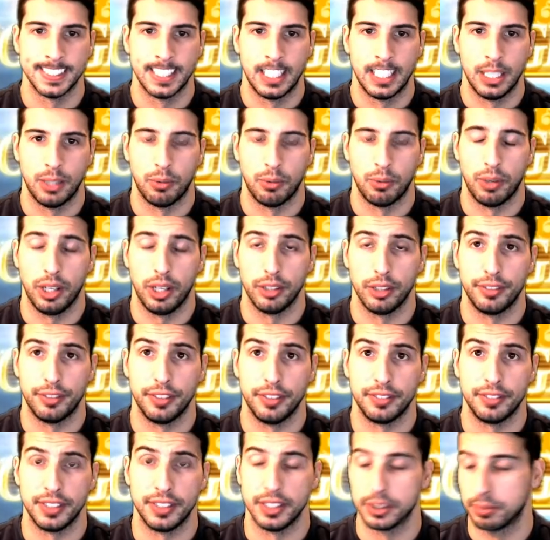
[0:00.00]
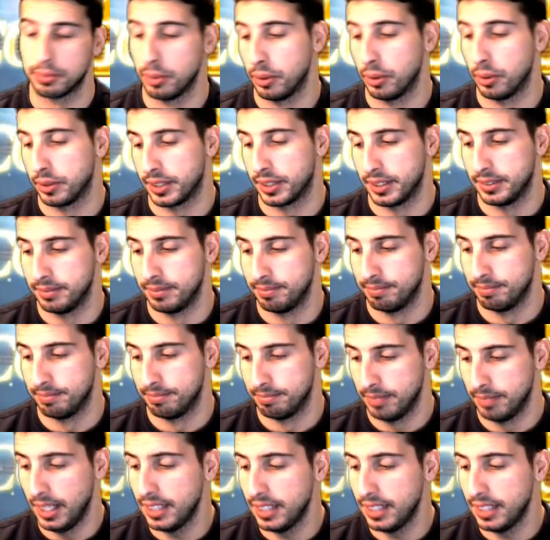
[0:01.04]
Well, her 15 is broken, but it